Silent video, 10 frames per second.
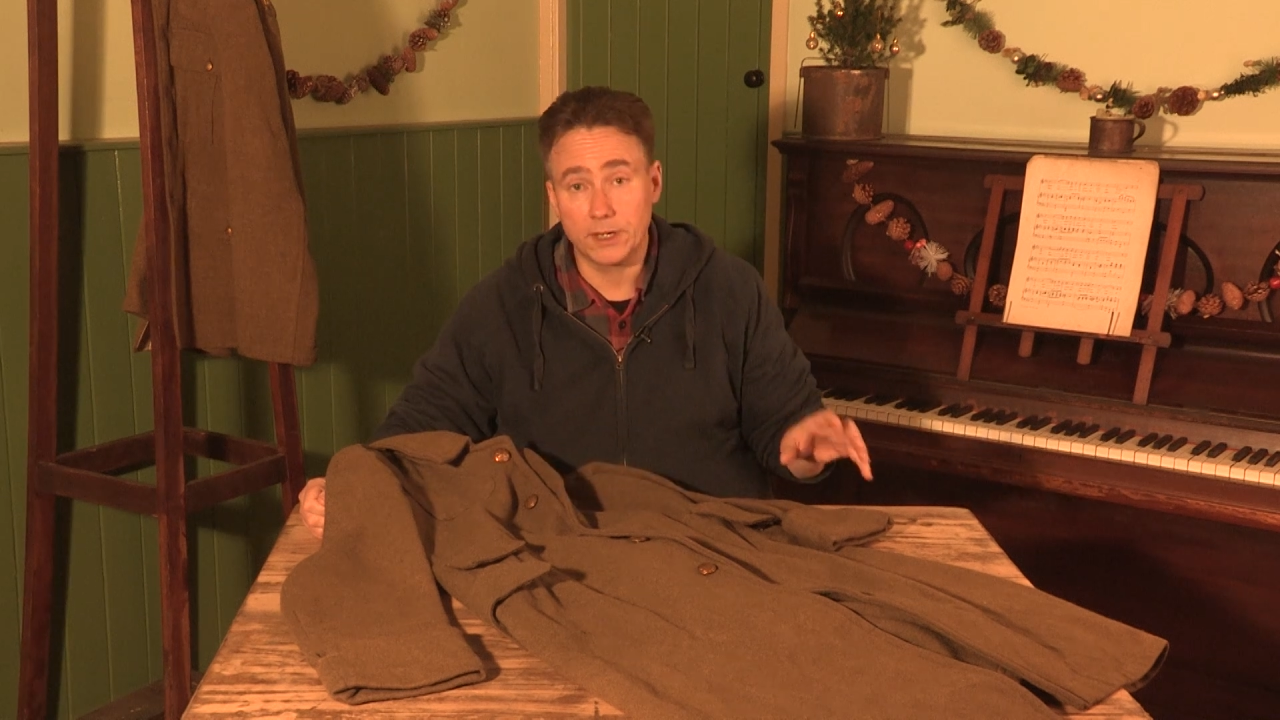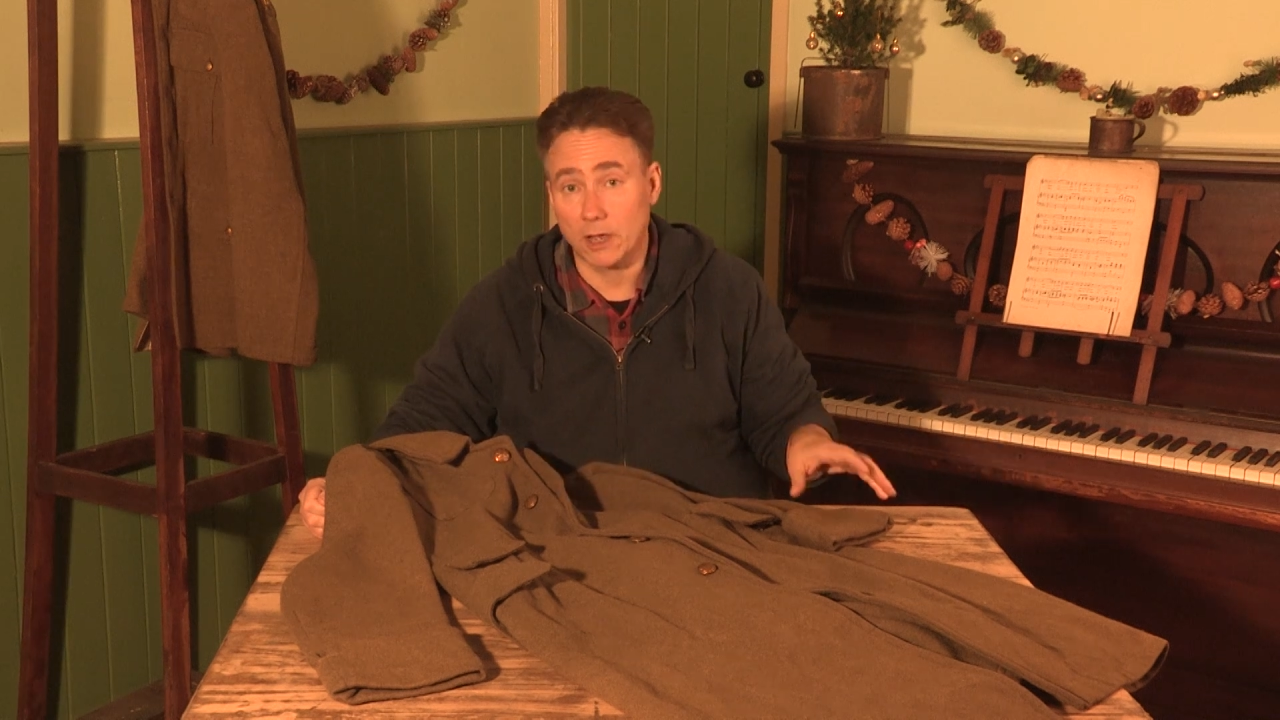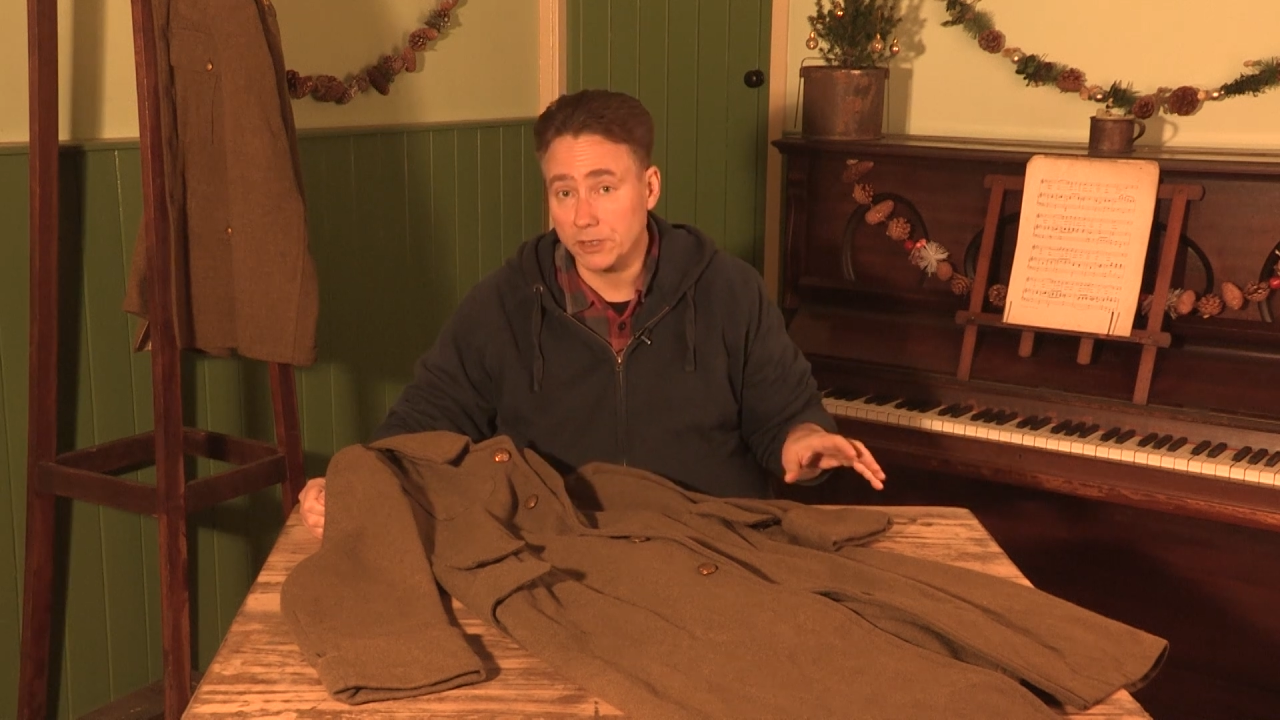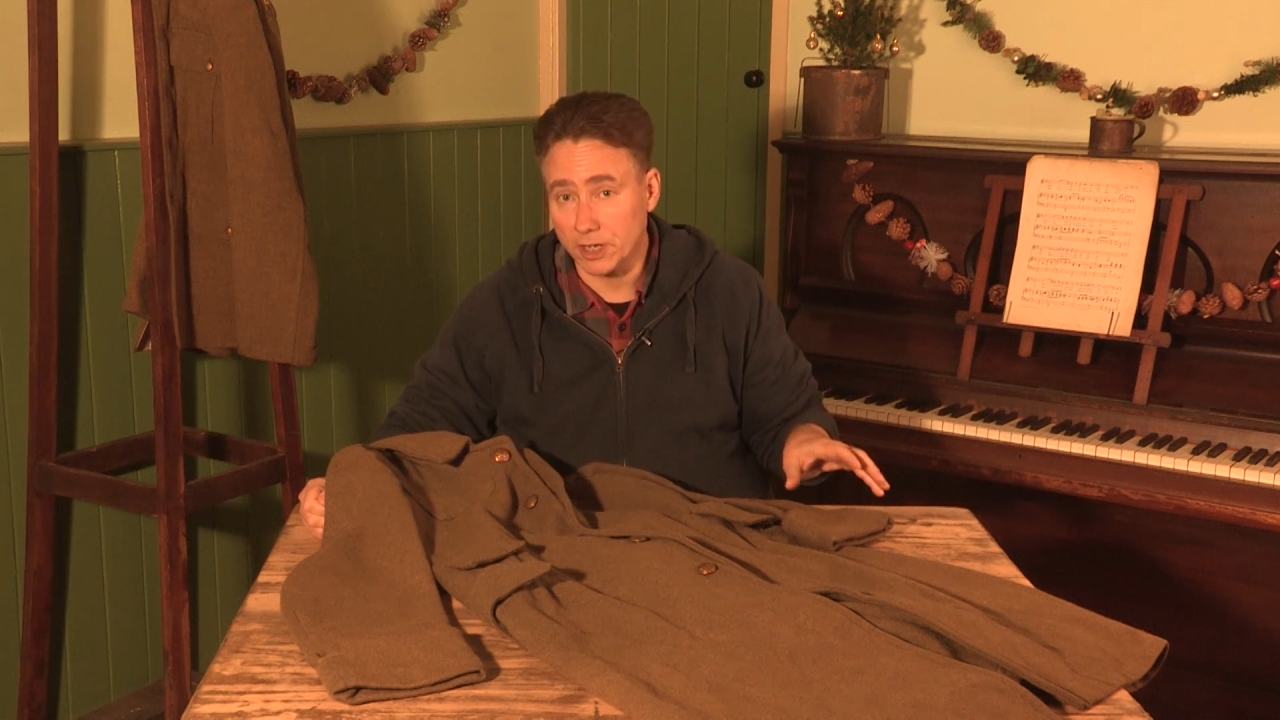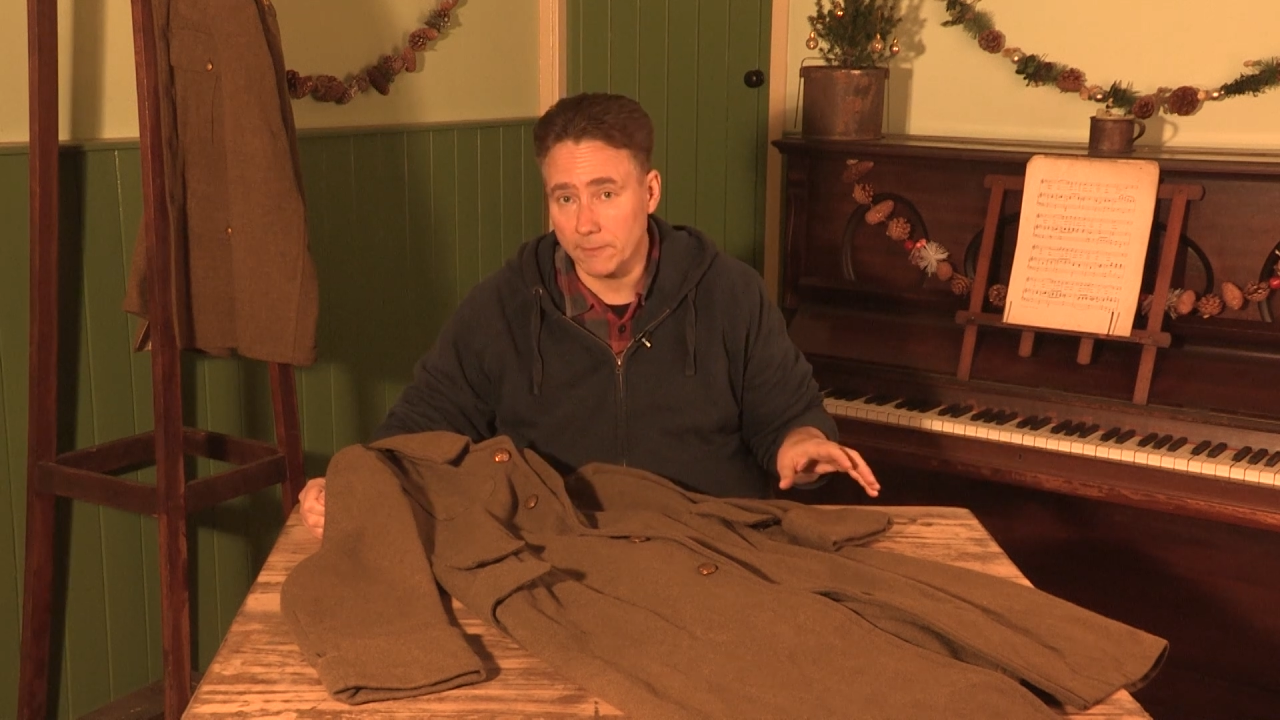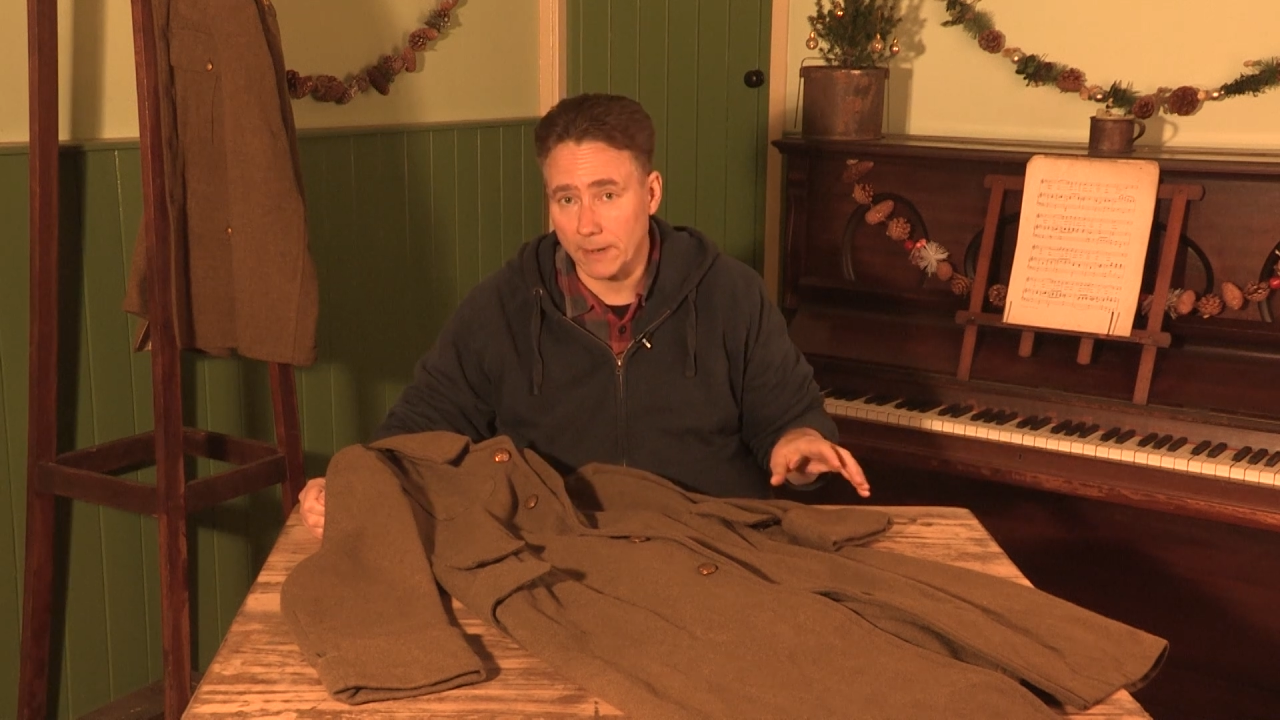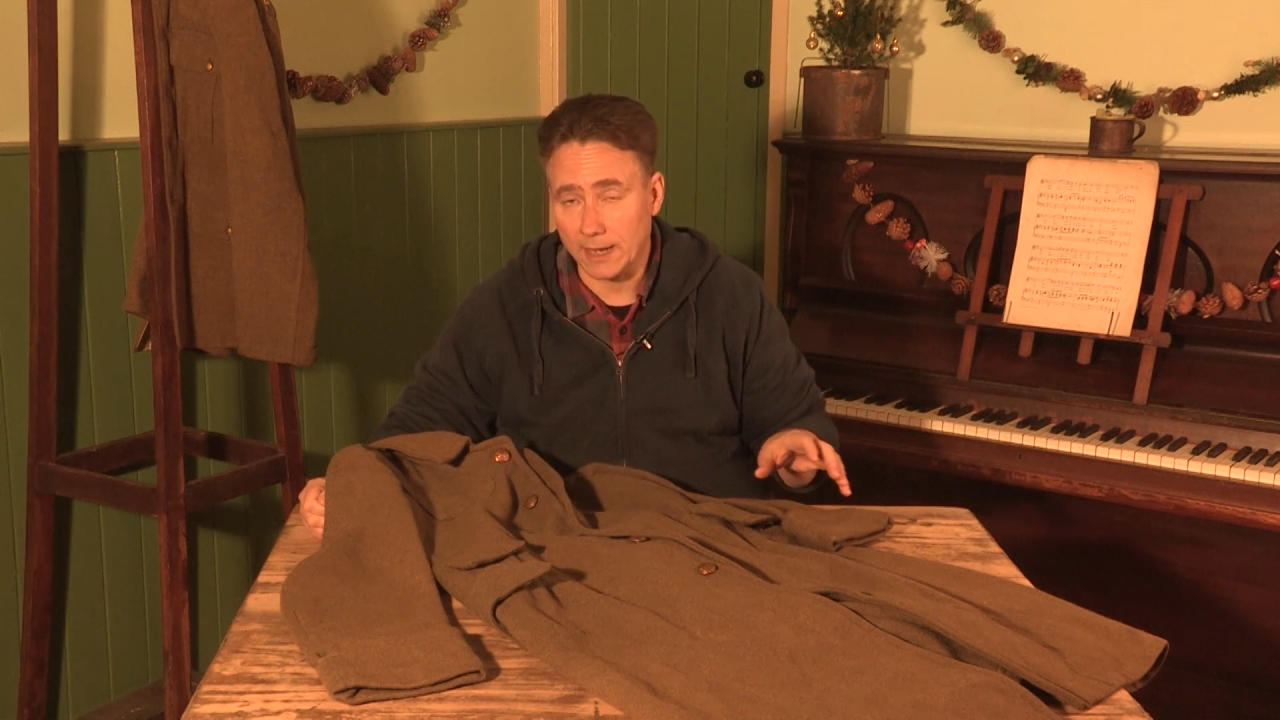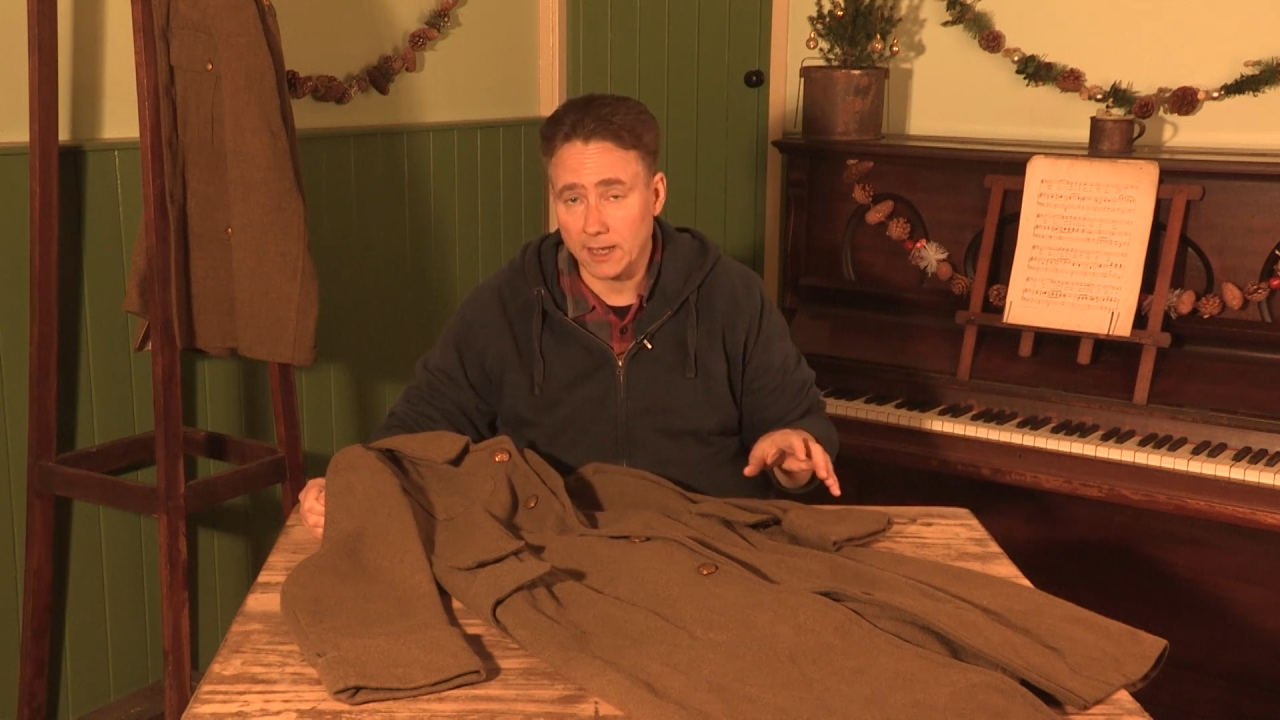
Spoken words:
no turn-back